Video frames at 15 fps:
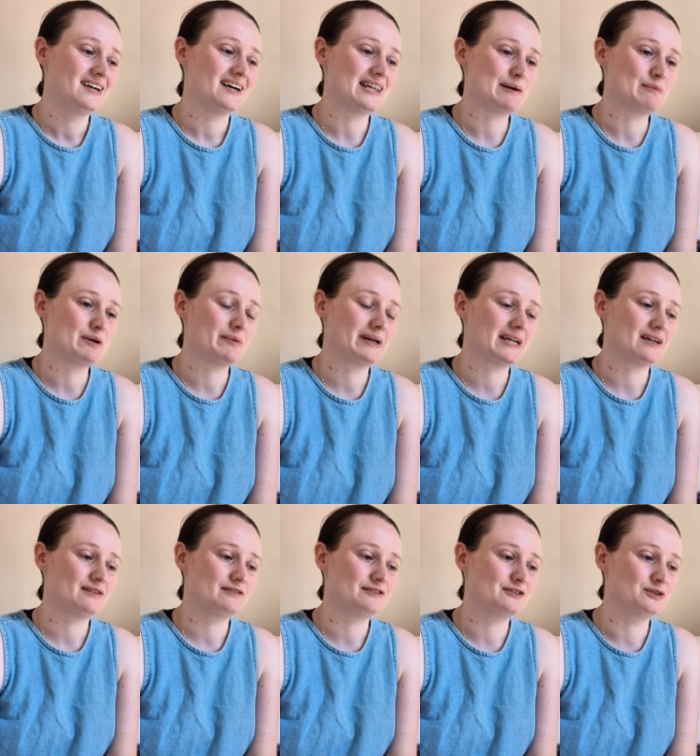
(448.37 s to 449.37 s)
And then we went
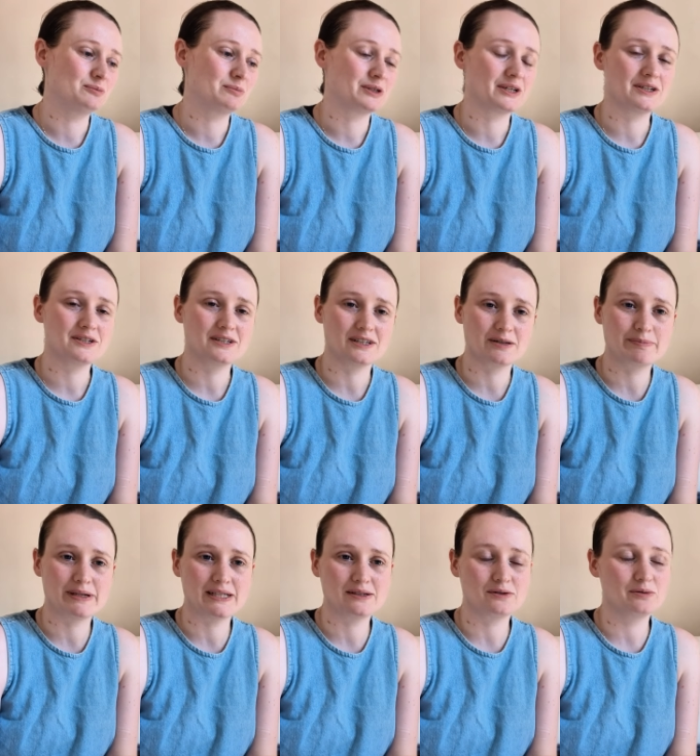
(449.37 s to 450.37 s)
out for brunch at this
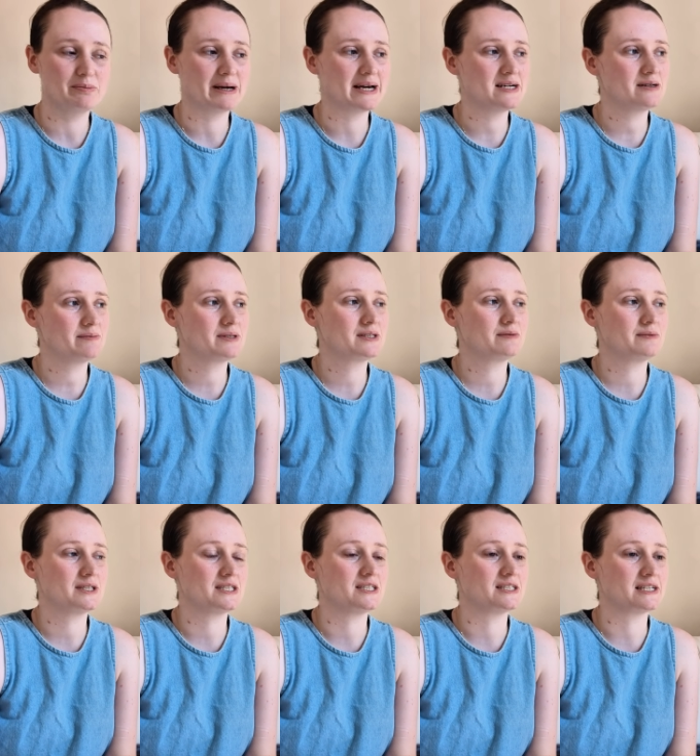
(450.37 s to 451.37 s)
place called Pips,
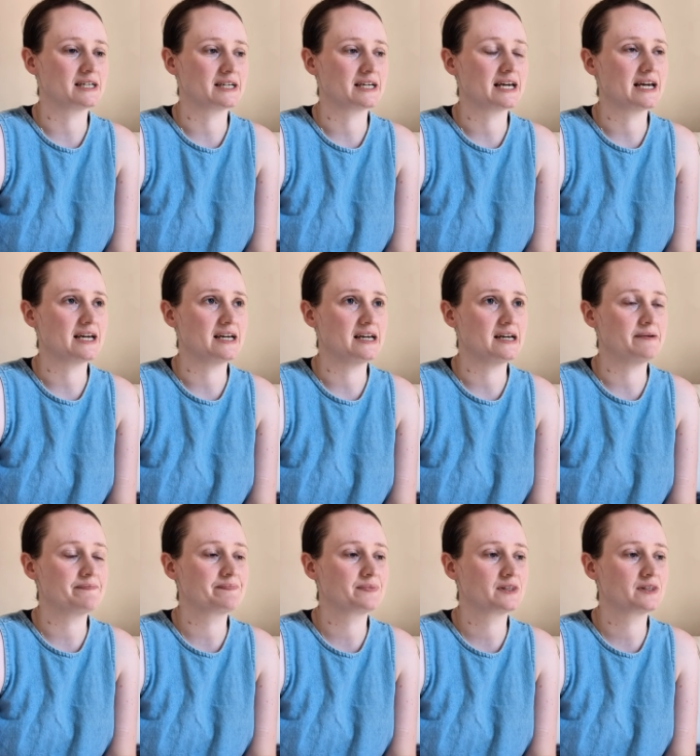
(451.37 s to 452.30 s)
which is like a